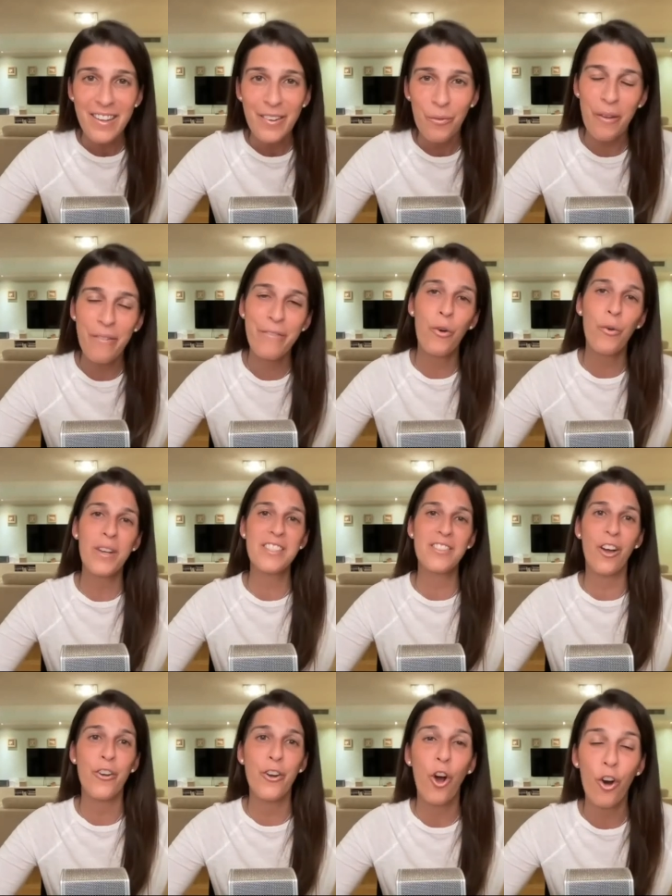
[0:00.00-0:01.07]
we focus
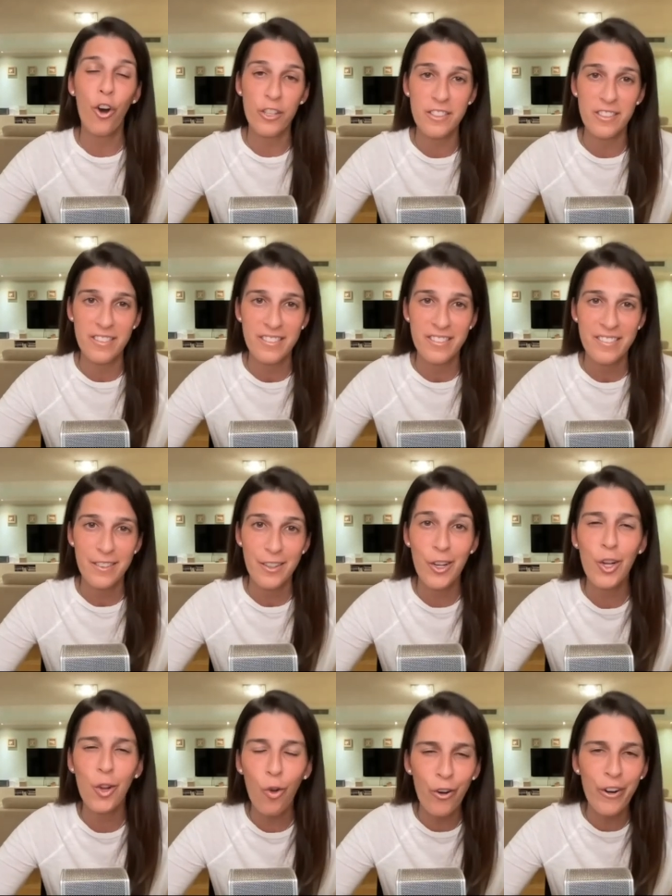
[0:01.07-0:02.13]
on Hod,
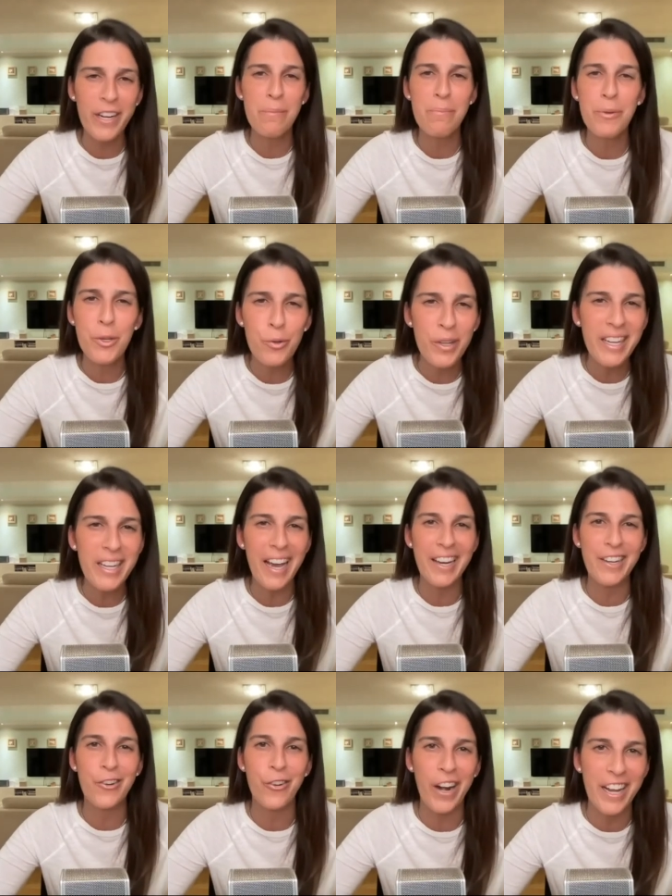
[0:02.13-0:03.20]
glory, beauty,
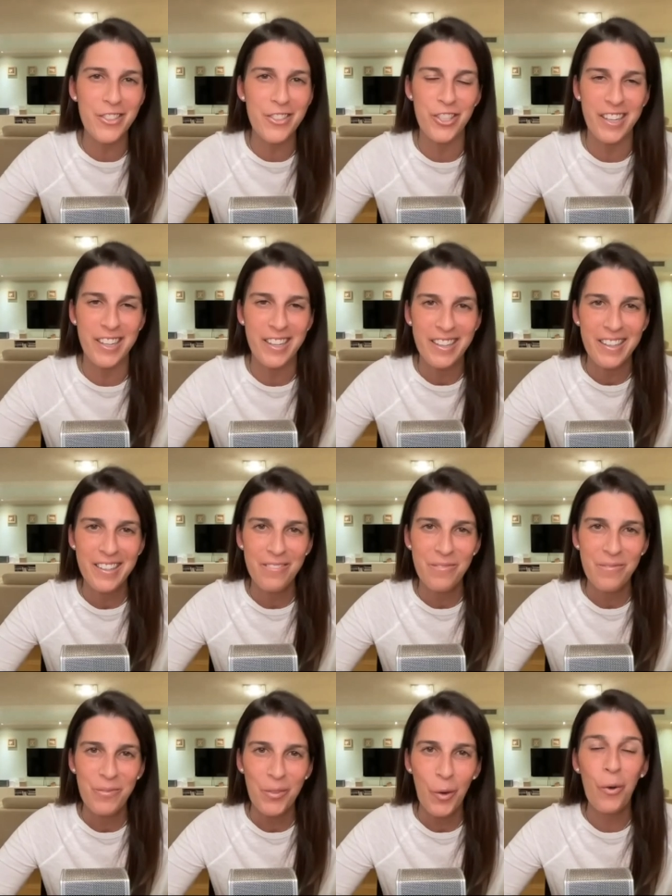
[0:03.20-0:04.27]
and grandeur.
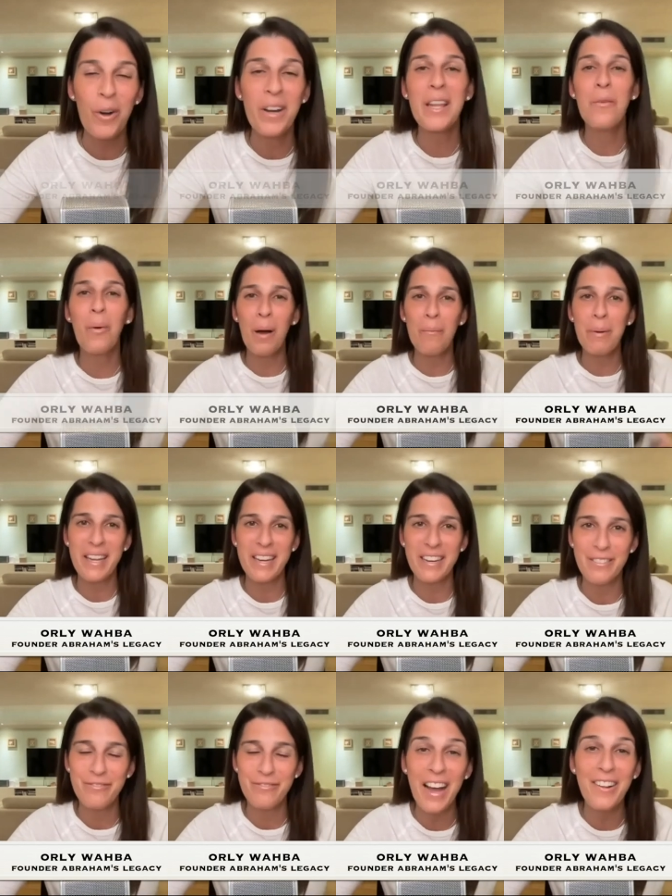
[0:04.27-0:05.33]
Orly Waba
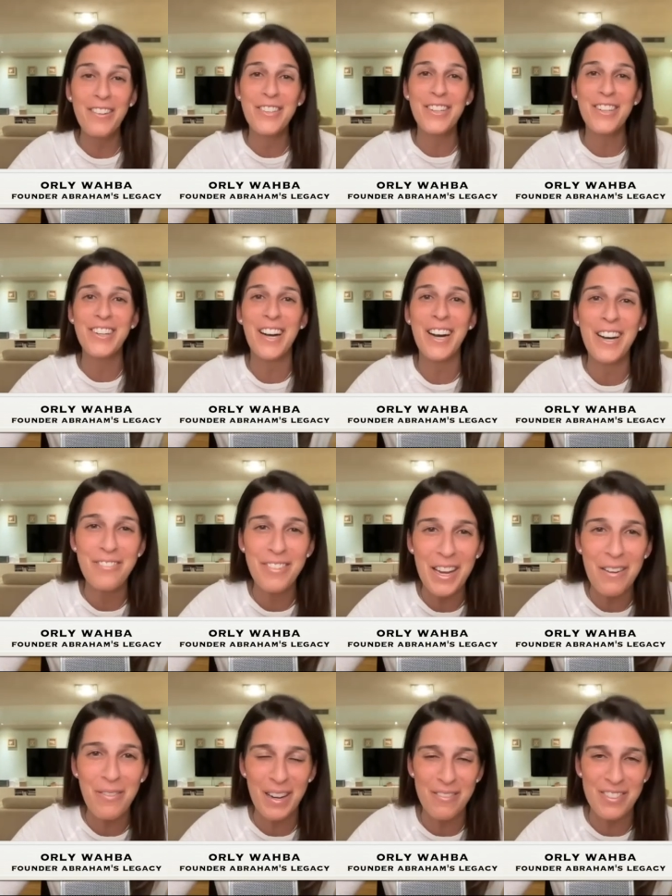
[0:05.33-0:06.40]
here, founder of
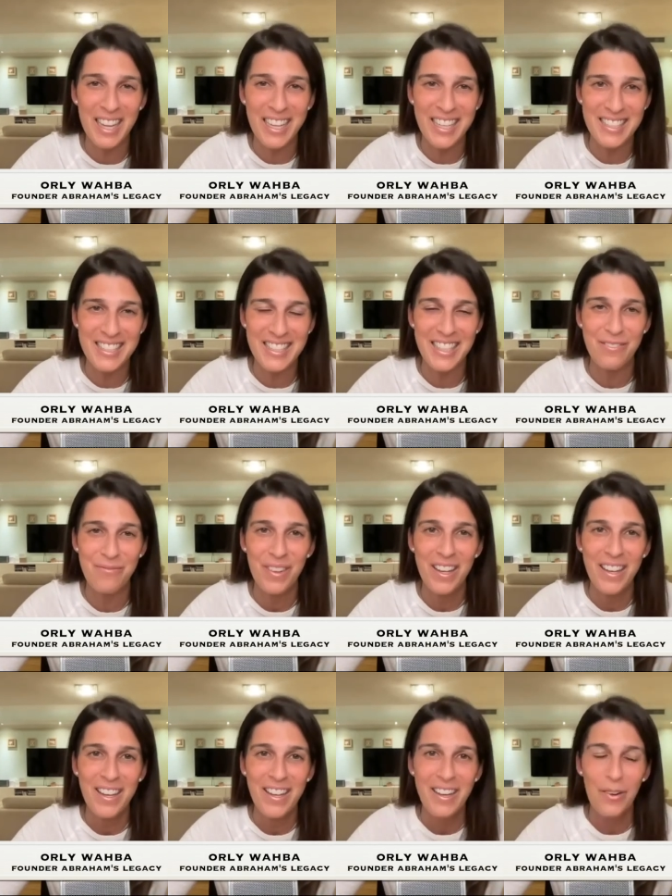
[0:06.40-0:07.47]
Abraham's Legacy,
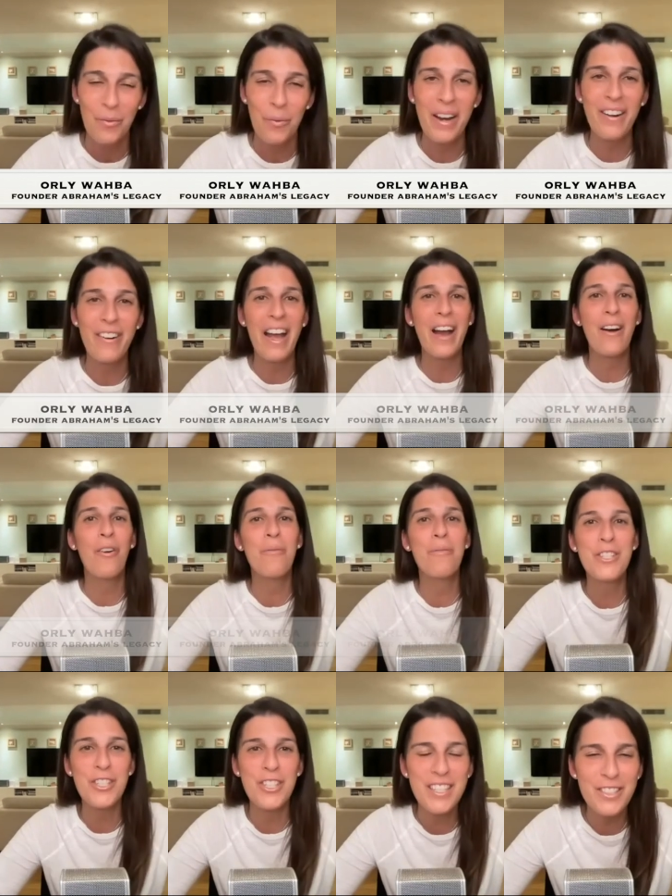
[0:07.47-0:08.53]
where our
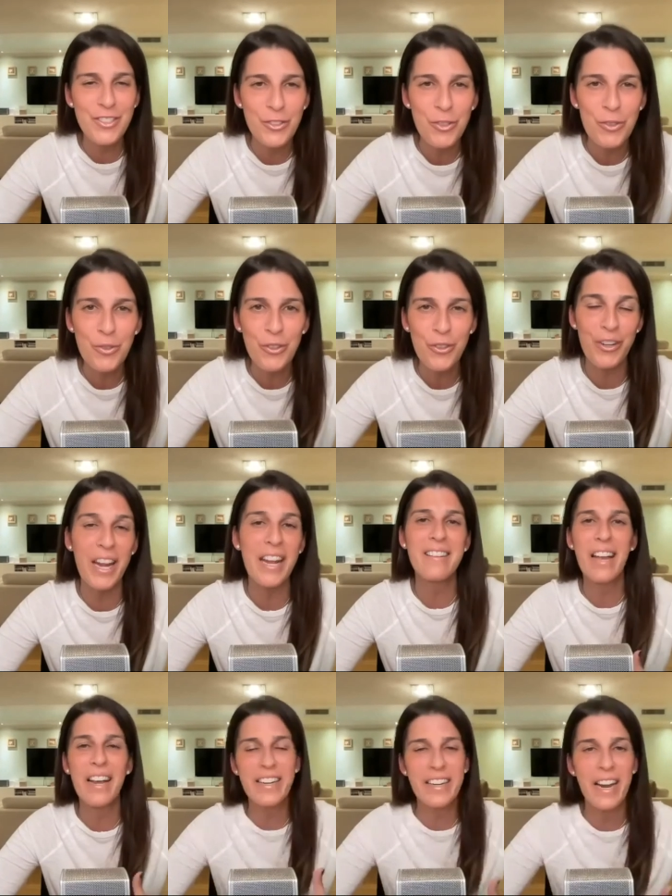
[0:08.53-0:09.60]
mission is to create
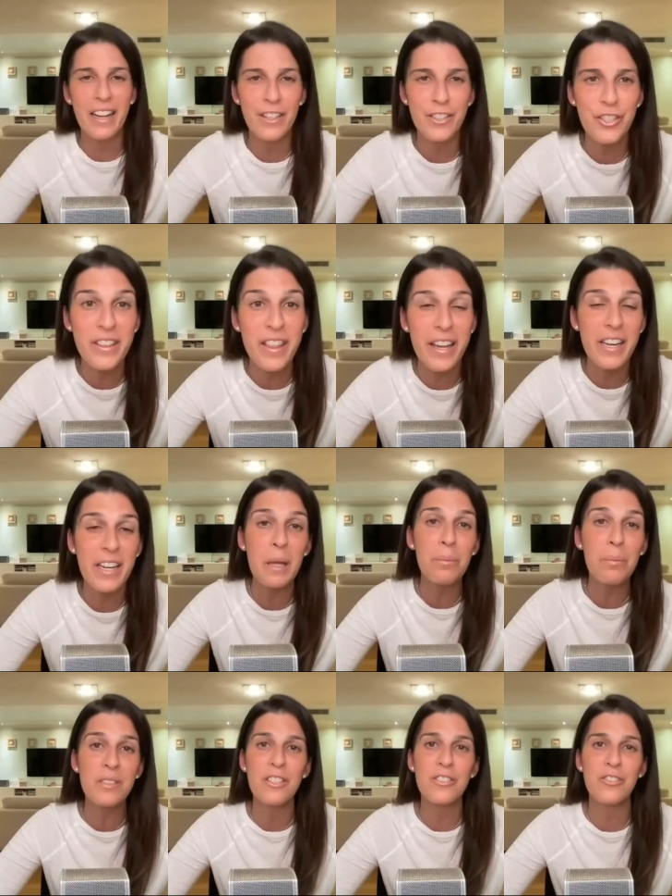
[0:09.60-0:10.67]
technology that
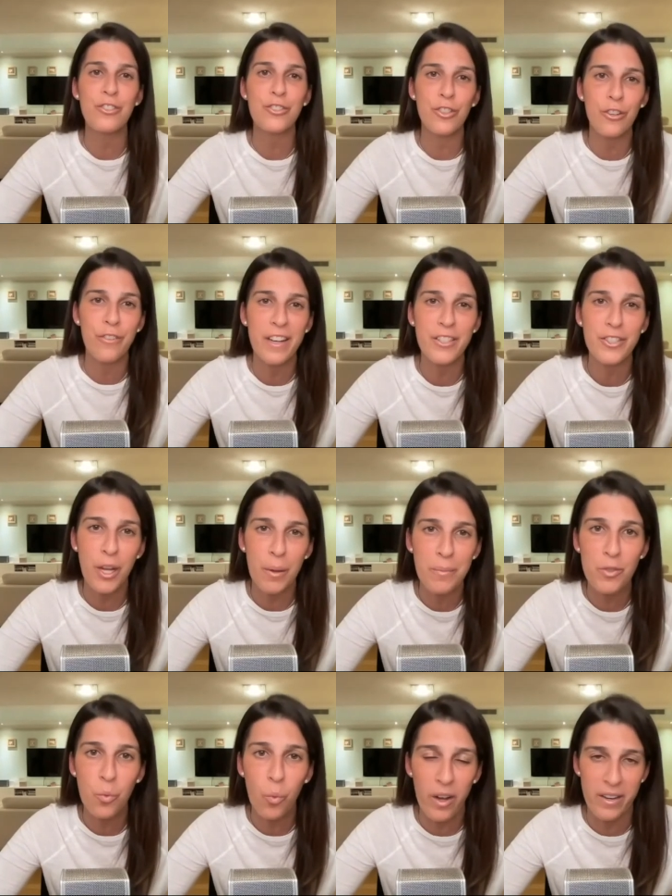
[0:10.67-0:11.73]
enables us to serve Hashem
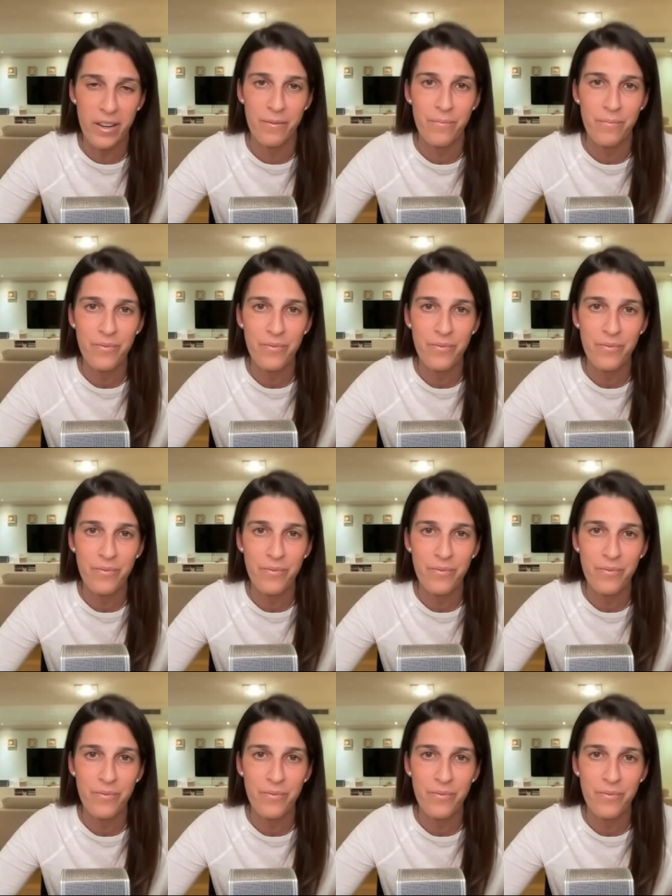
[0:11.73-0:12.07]
as one.